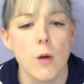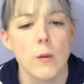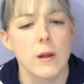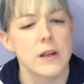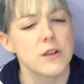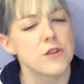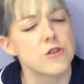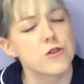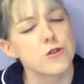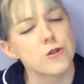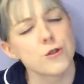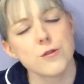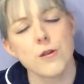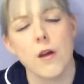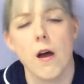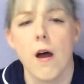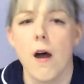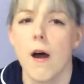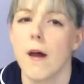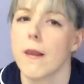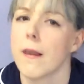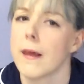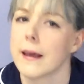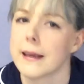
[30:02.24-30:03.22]
it shouldn't
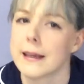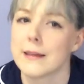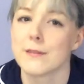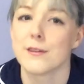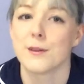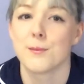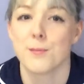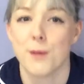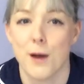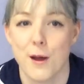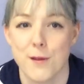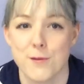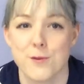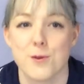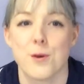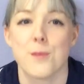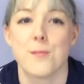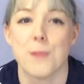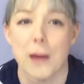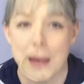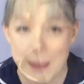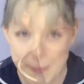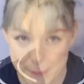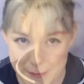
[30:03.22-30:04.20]
hurt like giving birth to a
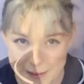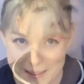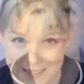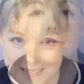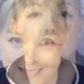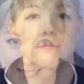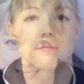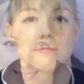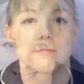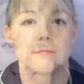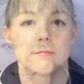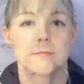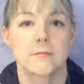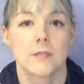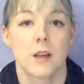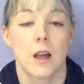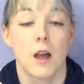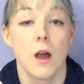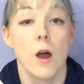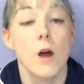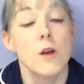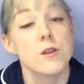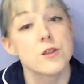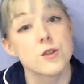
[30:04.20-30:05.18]
baby.
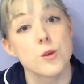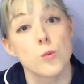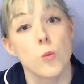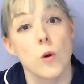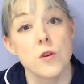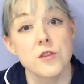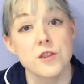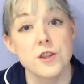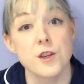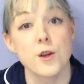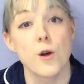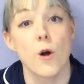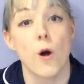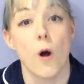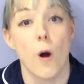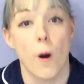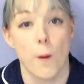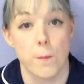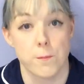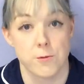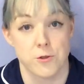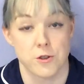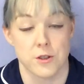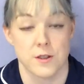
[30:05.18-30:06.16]
So what are your
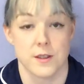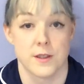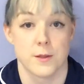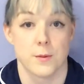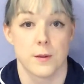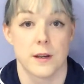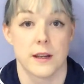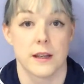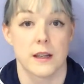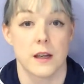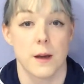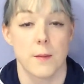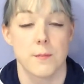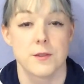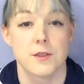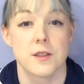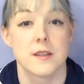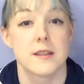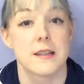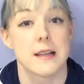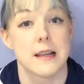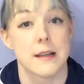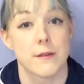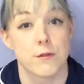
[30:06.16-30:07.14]
options when it comes
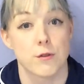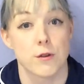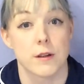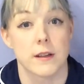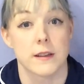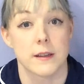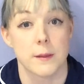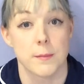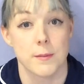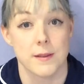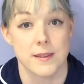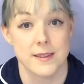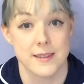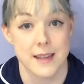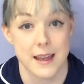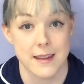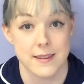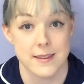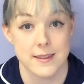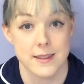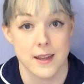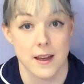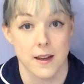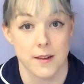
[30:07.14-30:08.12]
to delivering the
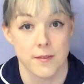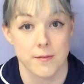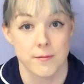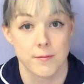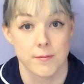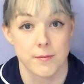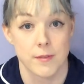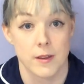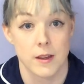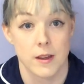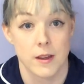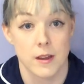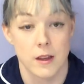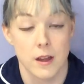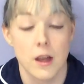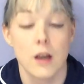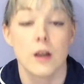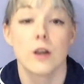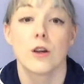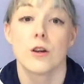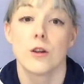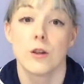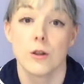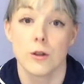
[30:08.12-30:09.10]
placenta?
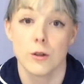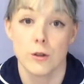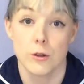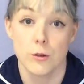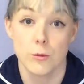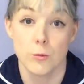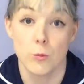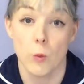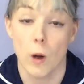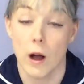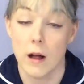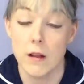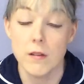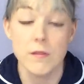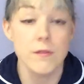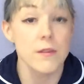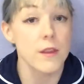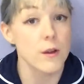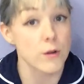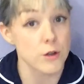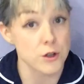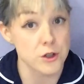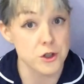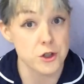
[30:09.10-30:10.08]
Well,
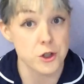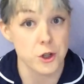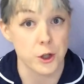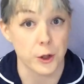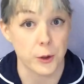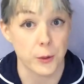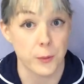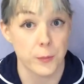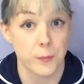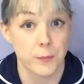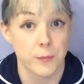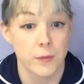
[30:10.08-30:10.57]
there are two.